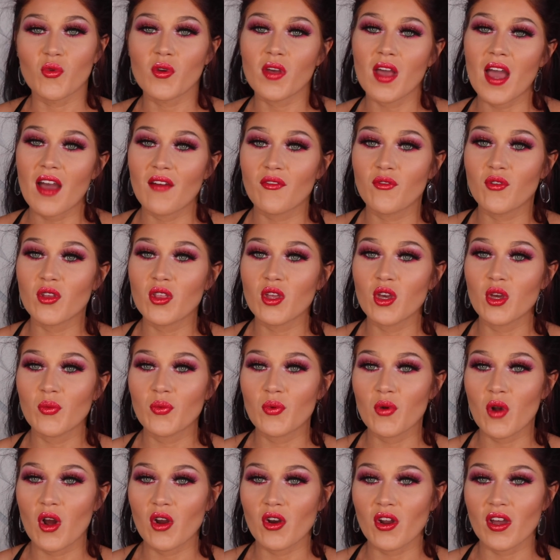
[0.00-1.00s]
have really good
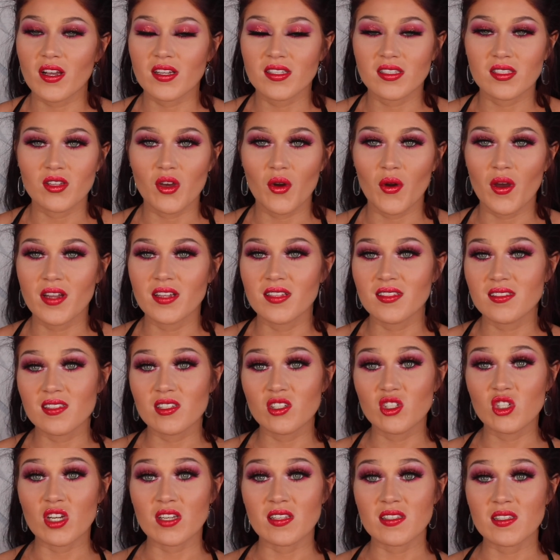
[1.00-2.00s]
products, go ahead and
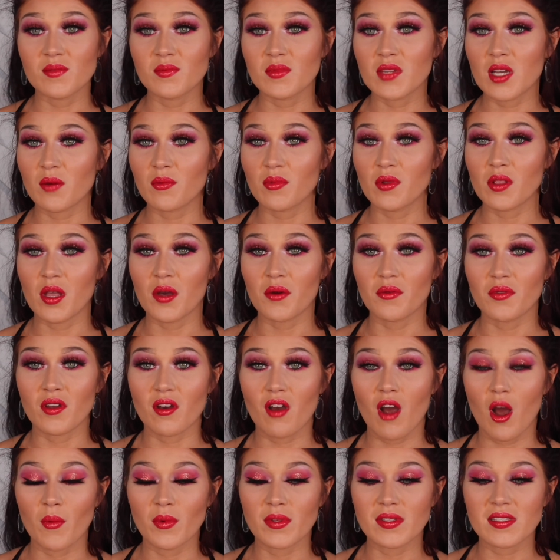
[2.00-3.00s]
suggest them down below in the
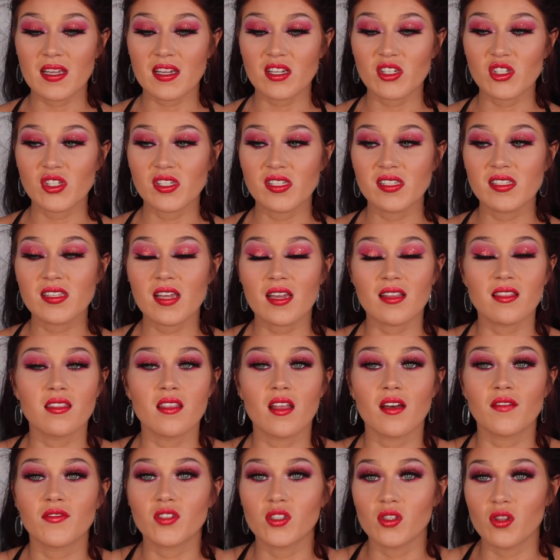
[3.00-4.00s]
comment sections. I'd
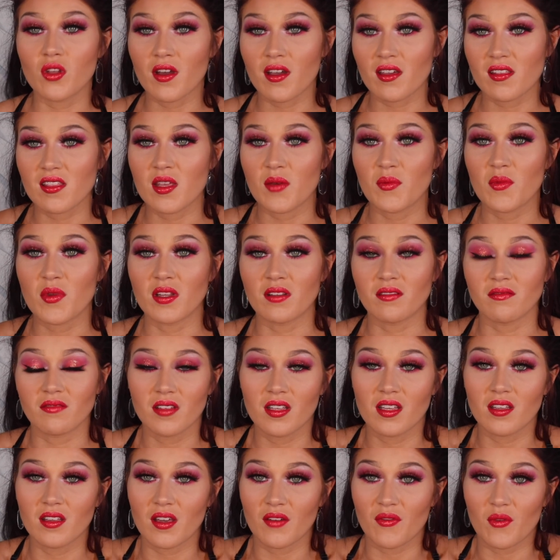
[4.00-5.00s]
love to look at them and
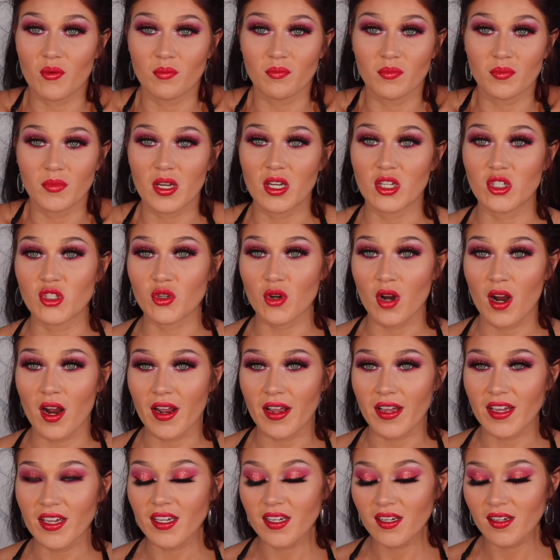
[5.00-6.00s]
give them a
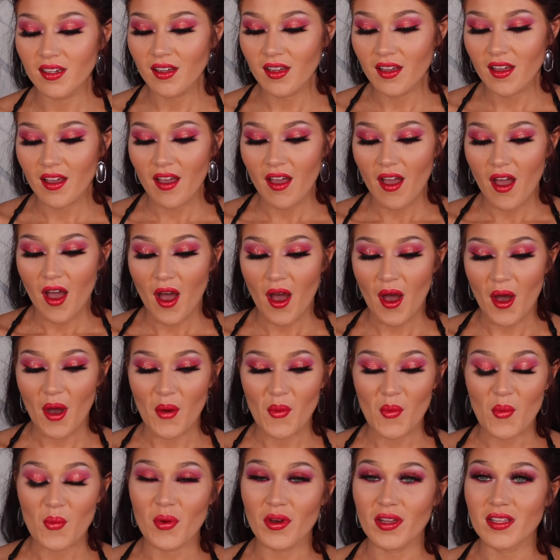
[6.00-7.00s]
try.
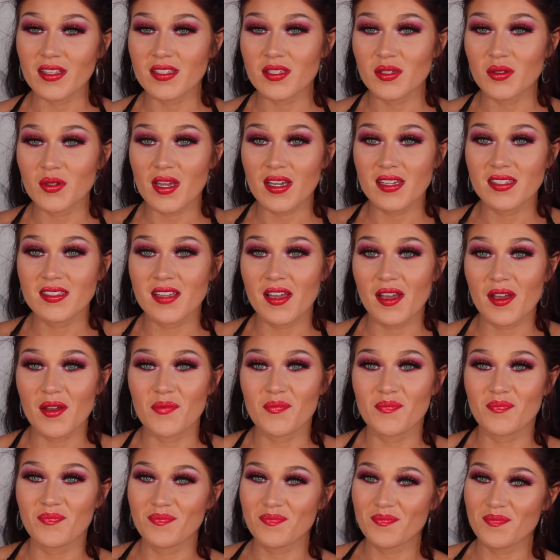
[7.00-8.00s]
But until next
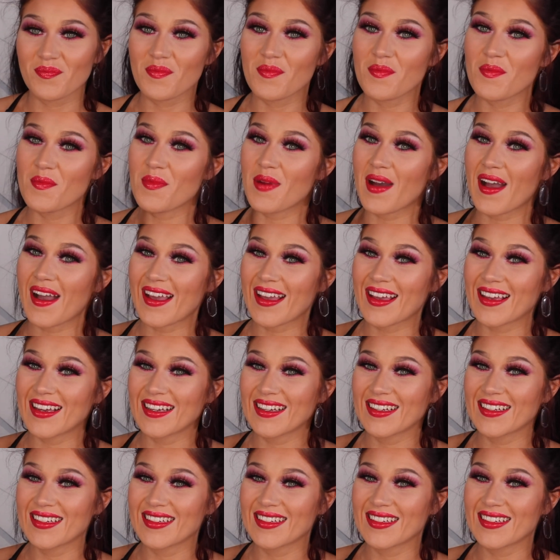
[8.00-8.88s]
time, bye.